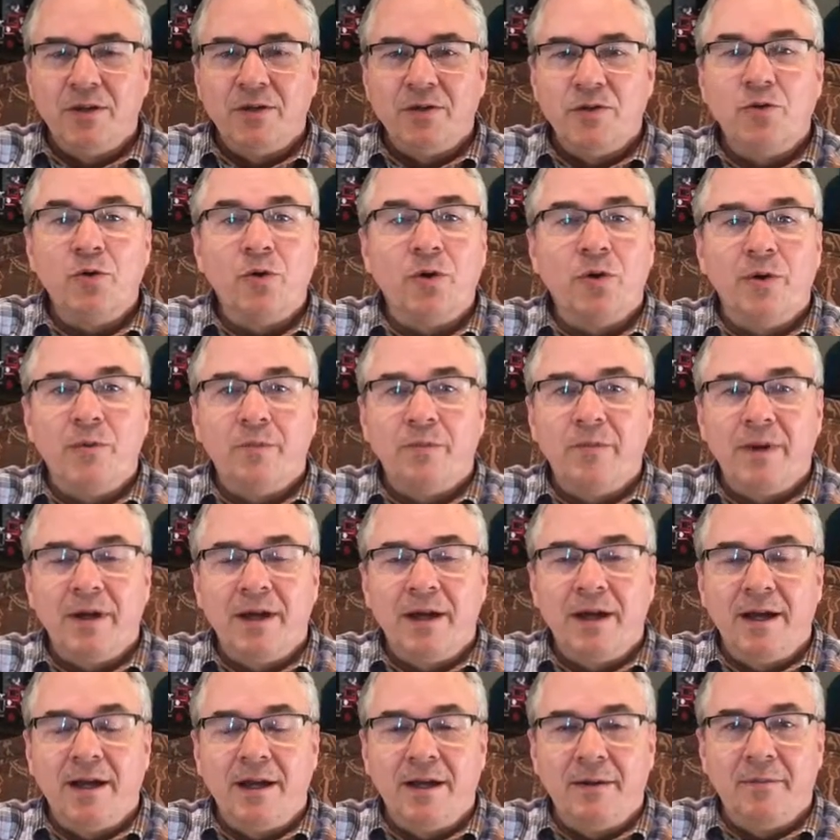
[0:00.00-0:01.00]
Sure.
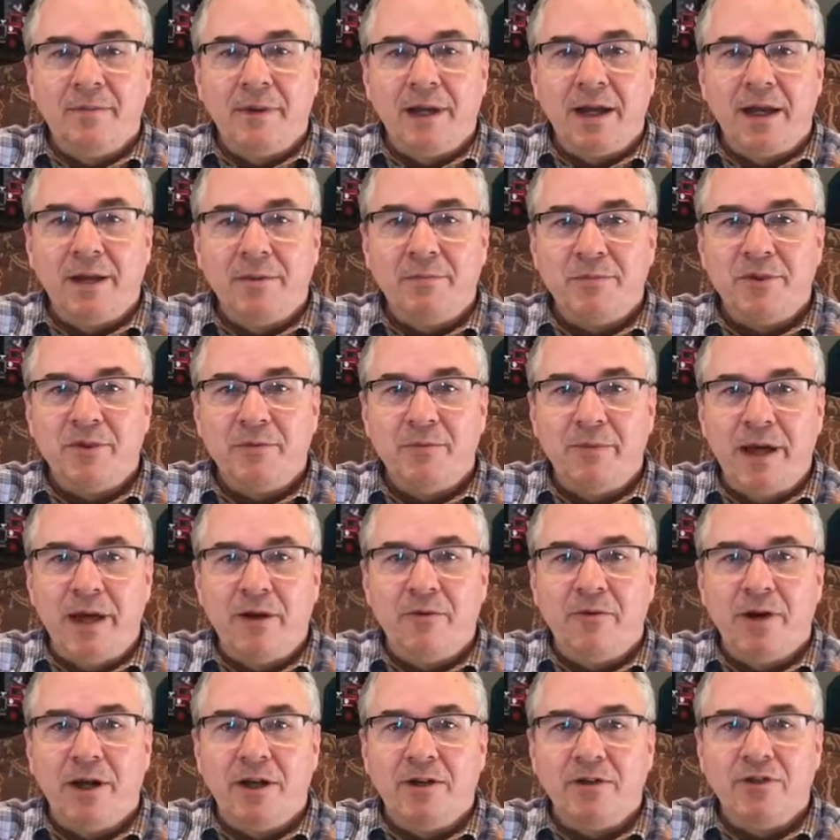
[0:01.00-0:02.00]
My name's
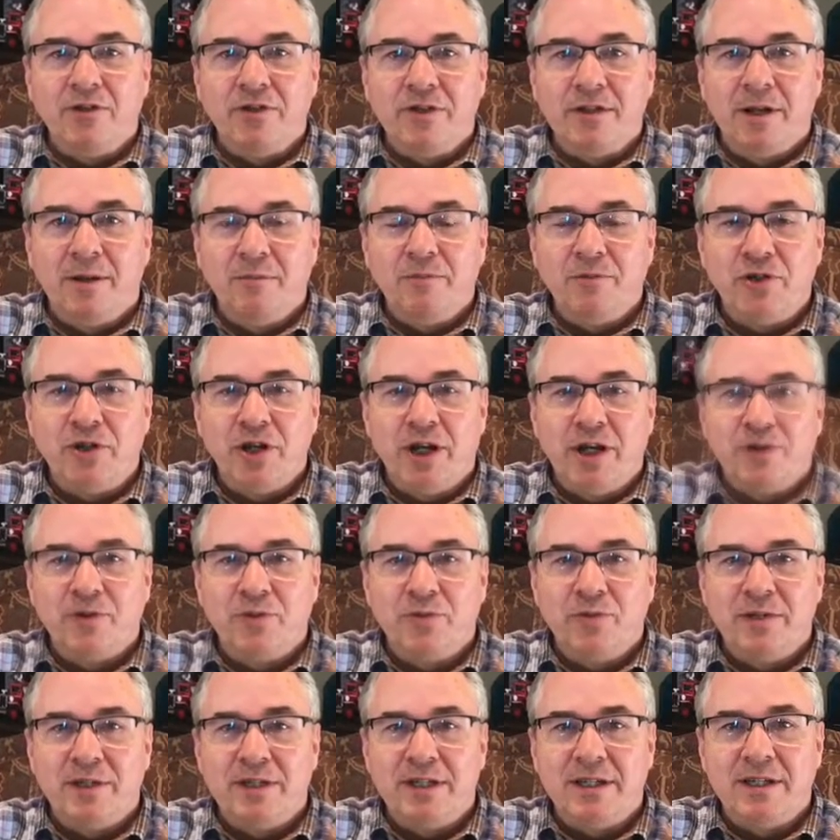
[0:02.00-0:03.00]
Matt Rogers, and I'm
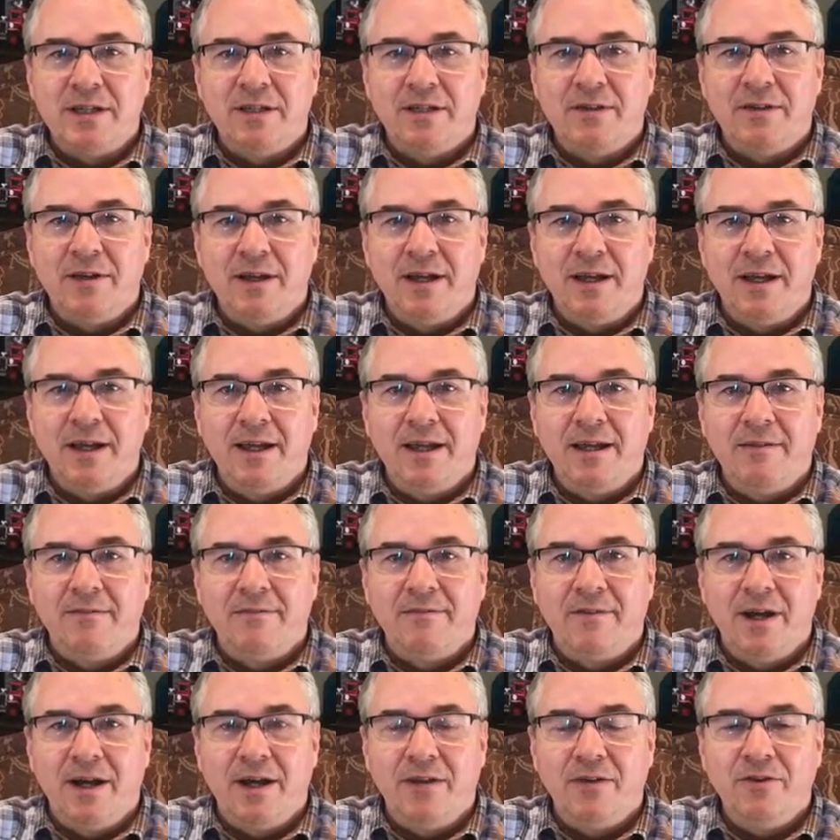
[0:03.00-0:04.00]
Joshua's
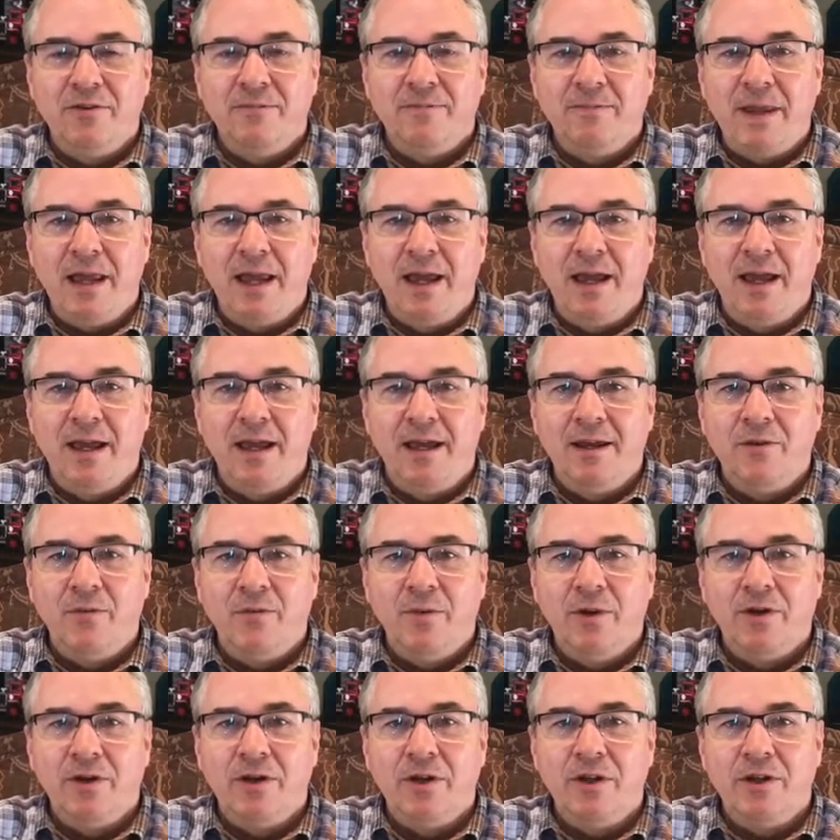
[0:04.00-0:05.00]
father, and
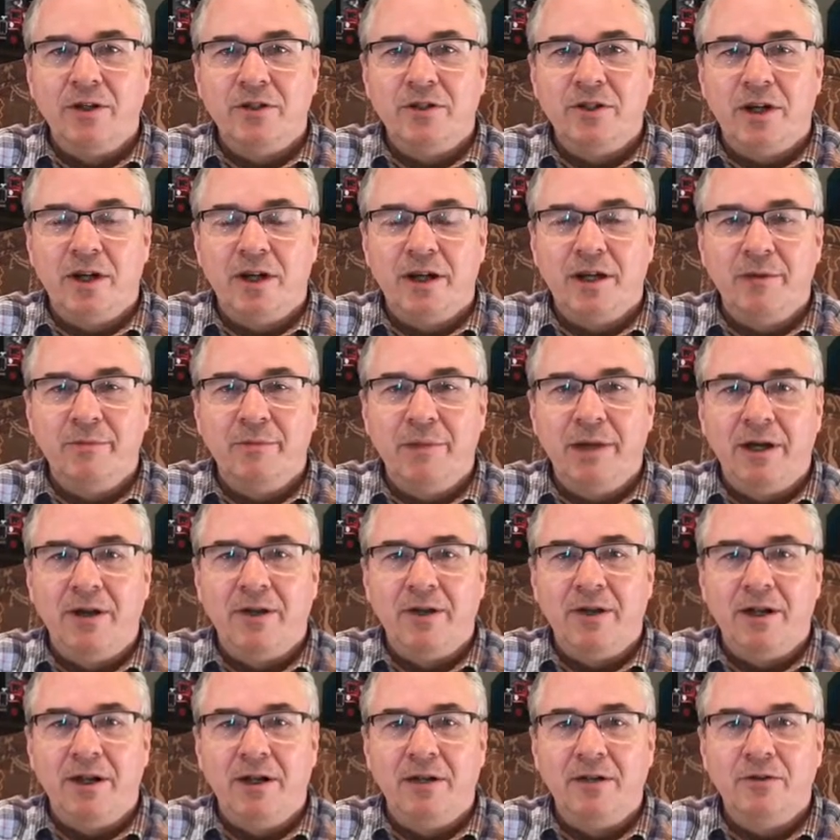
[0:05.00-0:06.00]
we are going to talk
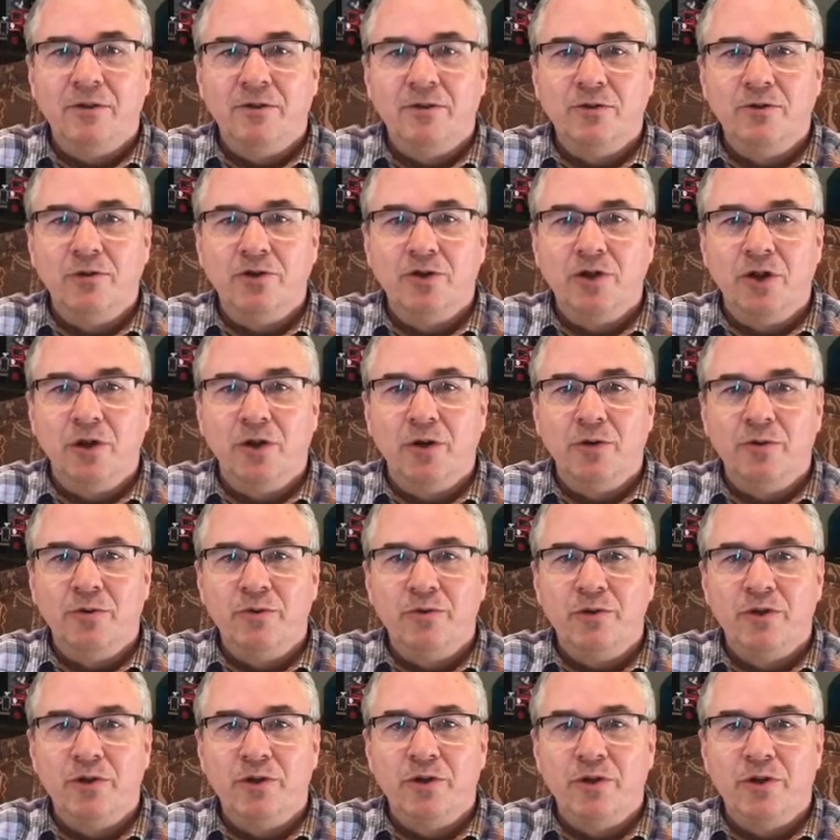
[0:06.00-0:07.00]
about Uncle
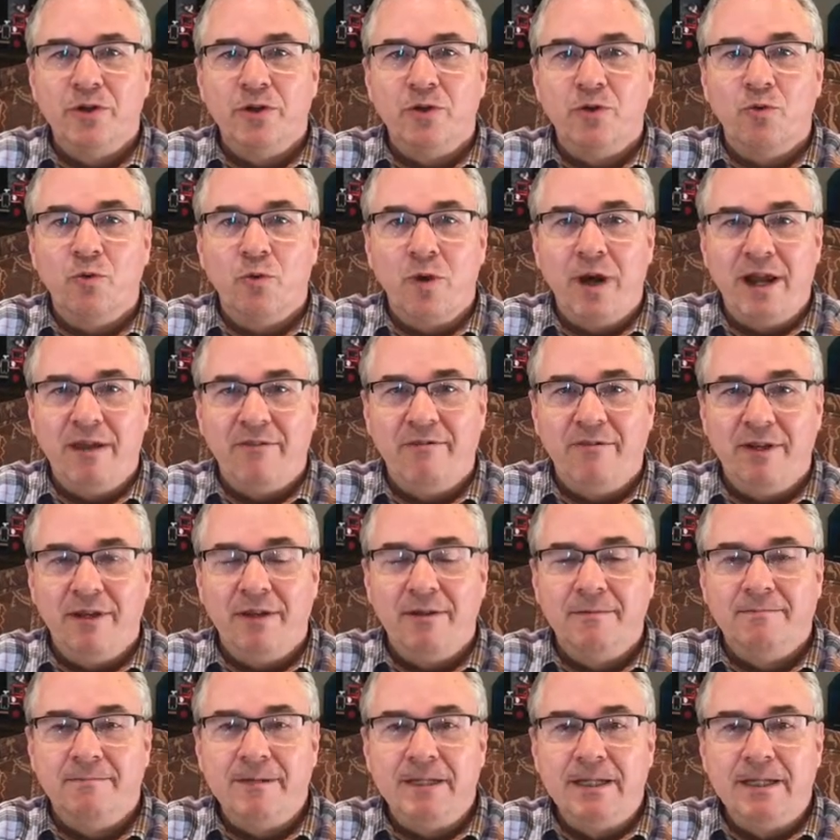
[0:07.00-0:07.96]
Joe's gravy.